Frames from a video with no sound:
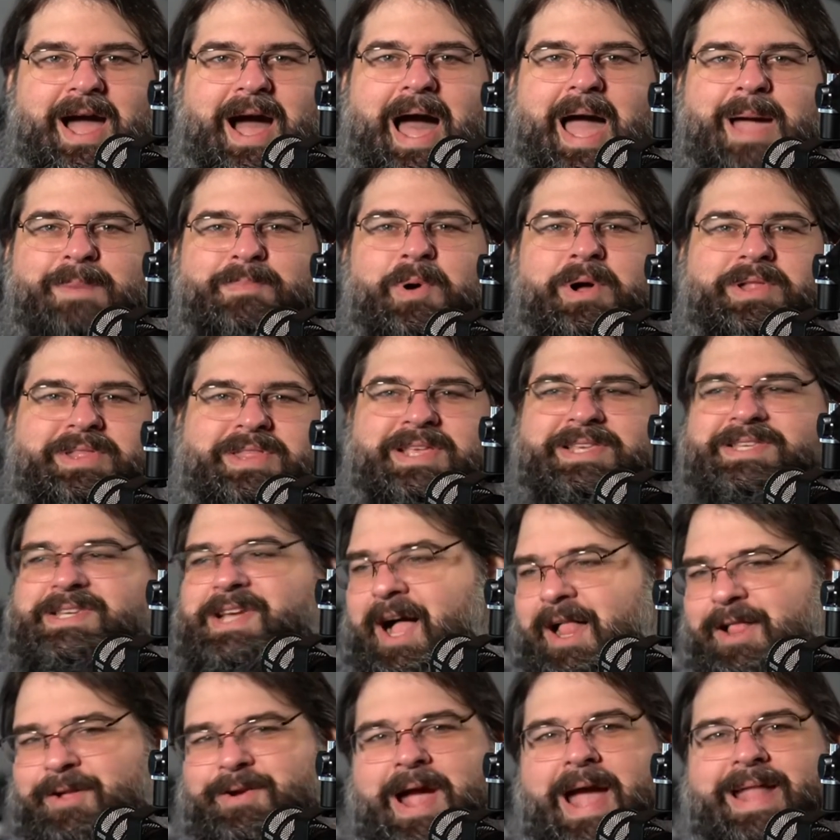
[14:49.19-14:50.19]
I bought this
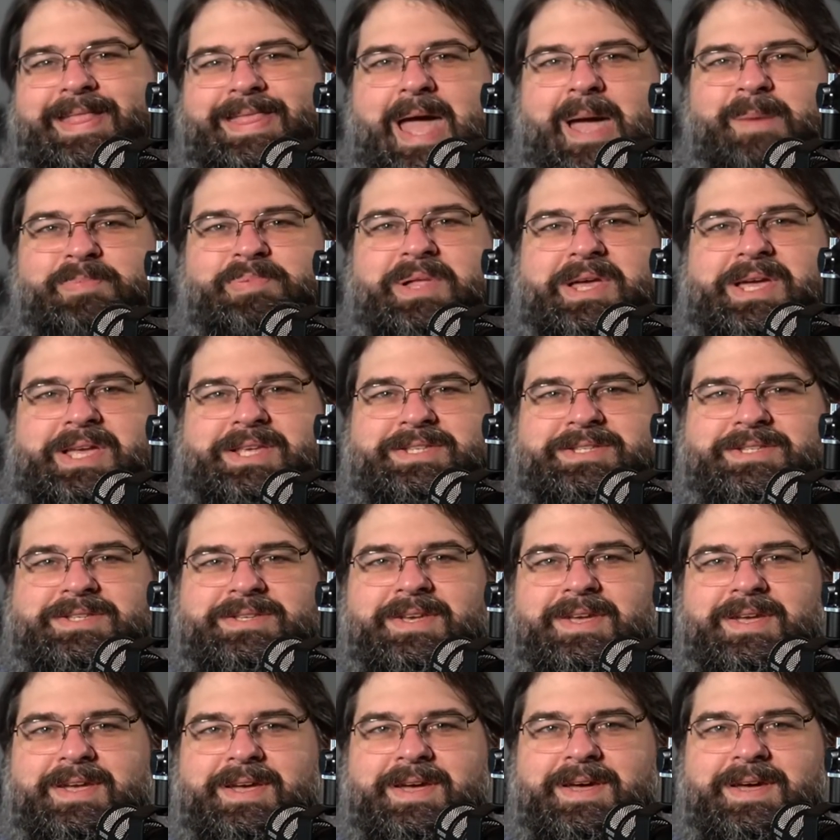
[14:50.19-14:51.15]
color at that place.